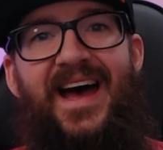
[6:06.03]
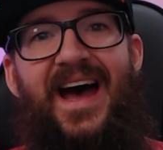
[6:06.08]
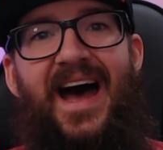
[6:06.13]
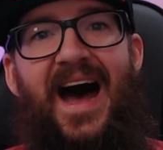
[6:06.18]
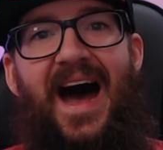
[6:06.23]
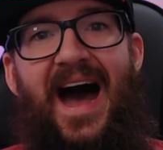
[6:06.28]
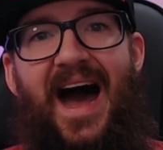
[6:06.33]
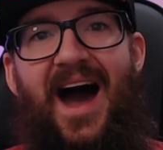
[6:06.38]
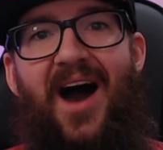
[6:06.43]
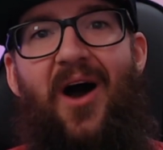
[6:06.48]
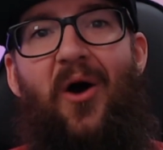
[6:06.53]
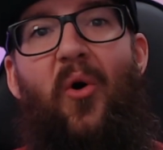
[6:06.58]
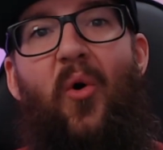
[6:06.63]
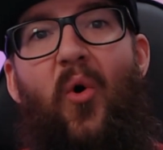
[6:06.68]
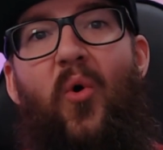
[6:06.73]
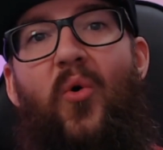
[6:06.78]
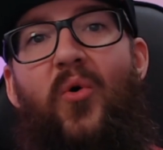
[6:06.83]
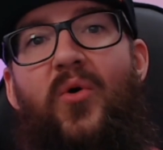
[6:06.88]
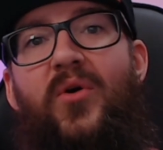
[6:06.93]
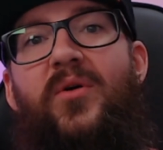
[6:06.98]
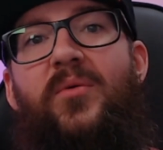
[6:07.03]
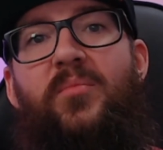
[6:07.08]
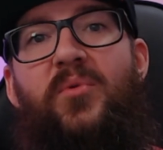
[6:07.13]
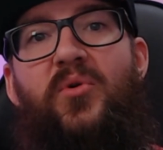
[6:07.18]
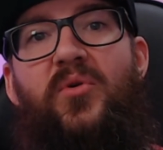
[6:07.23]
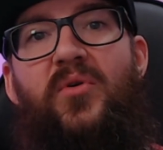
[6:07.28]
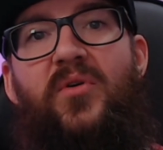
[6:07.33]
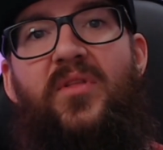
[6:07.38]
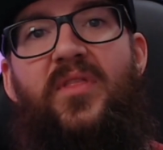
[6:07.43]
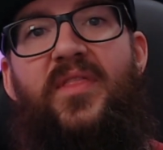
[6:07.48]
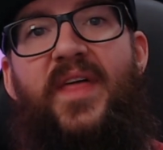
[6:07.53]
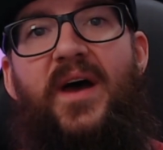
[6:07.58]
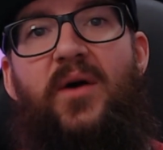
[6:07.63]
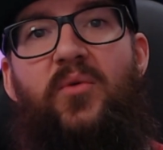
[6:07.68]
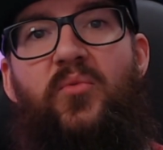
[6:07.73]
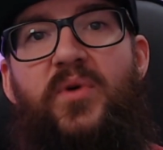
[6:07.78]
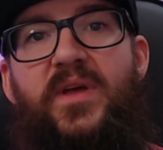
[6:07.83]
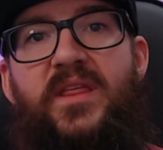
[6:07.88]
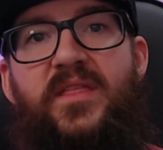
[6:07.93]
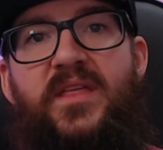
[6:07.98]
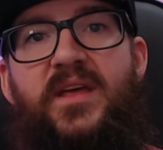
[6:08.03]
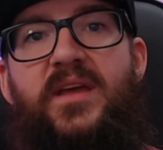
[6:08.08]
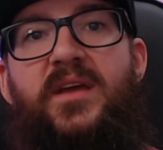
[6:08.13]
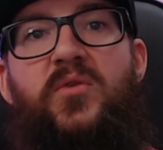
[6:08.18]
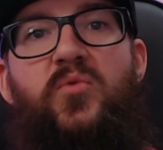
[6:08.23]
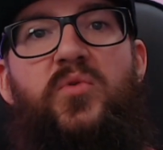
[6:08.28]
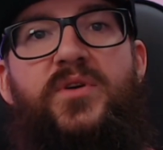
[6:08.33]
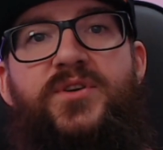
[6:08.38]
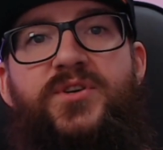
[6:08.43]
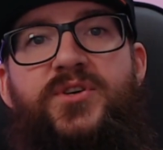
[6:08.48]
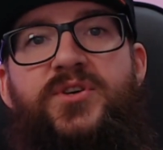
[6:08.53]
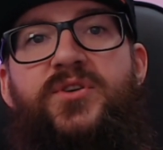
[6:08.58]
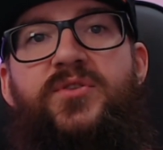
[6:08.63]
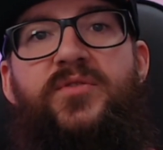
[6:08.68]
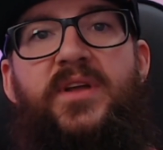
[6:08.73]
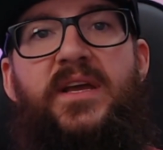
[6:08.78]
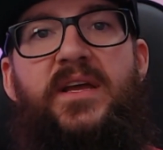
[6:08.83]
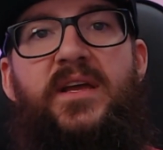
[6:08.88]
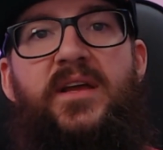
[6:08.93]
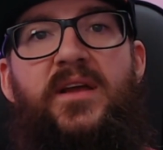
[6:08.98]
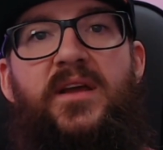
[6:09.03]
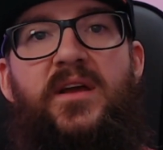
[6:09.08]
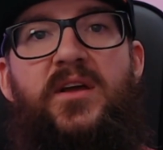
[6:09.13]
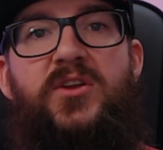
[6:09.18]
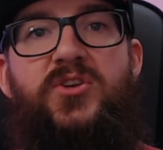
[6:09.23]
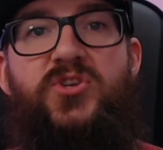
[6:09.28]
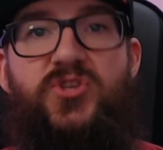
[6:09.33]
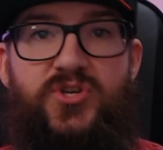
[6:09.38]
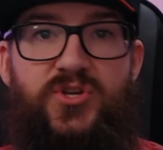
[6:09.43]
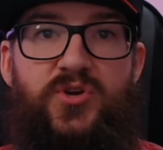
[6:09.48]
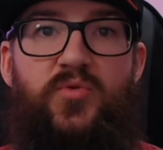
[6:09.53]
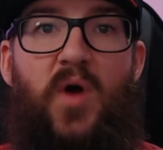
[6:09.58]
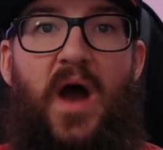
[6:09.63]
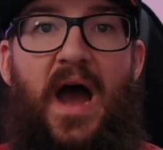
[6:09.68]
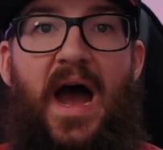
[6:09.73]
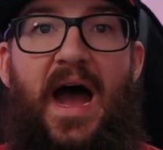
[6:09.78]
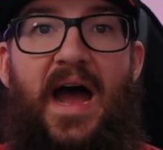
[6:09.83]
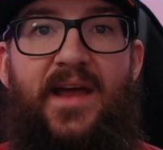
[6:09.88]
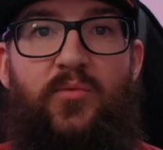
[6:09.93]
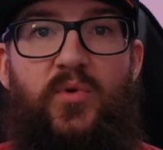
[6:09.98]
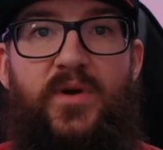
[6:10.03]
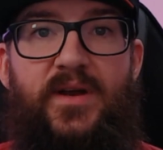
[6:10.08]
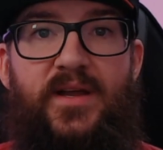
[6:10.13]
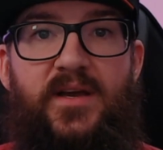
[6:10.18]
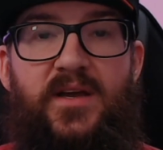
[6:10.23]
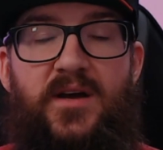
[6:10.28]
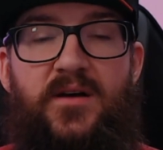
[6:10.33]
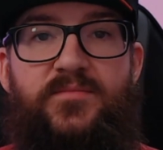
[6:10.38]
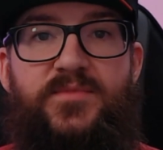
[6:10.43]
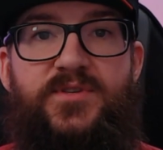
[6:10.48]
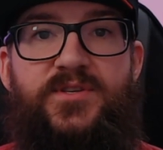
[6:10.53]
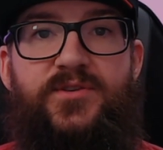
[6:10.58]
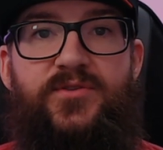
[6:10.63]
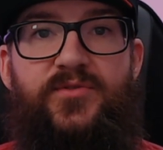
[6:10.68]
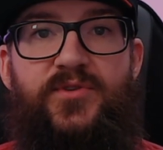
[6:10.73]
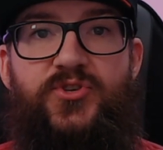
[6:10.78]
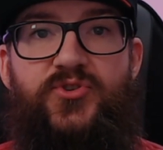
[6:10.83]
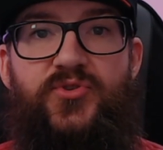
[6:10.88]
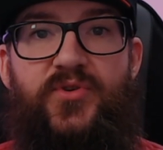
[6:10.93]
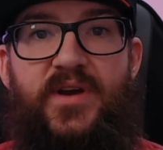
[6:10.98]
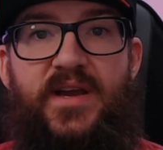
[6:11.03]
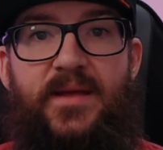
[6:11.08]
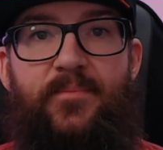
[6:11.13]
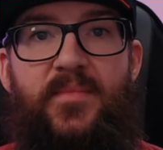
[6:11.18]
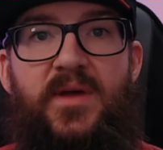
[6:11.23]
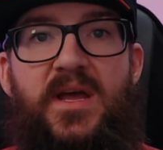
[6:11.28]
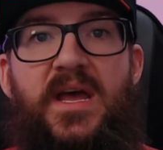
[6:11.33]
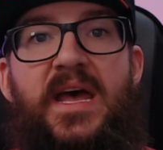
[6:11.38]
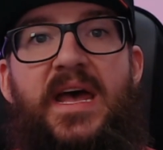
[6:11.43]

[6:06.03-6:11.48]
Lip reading: How horrible that we think we're shooting too high when it comes to a dream.